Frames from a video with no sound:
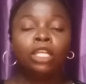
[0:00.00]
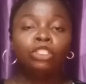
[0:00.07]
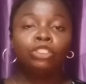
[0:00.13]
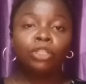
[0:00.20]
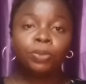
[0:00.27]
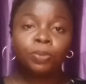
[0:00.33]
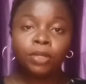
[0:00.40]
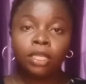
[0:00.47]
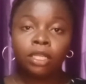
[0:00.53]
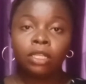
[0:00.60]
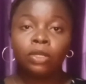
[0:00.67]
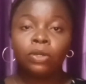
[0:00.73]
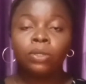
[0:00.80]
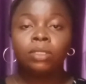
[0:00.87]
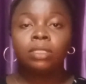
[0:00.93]
throw
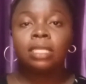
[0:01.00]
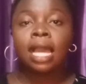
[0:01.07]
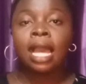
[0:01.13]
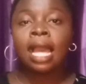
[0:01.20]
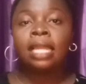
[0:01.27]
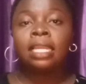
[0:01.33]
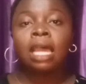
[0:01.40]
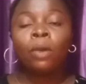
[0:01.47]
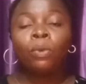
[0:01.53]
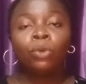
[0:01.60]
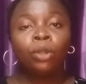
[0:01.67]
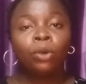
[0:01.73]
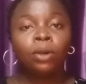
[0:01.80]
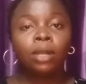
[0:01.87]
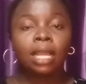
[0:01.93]
pillows and a
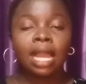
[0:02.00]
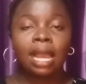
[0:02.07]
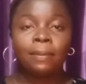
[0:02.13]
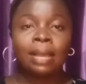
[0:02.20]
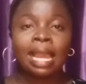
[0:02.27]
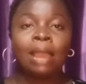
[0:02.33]
wool cap.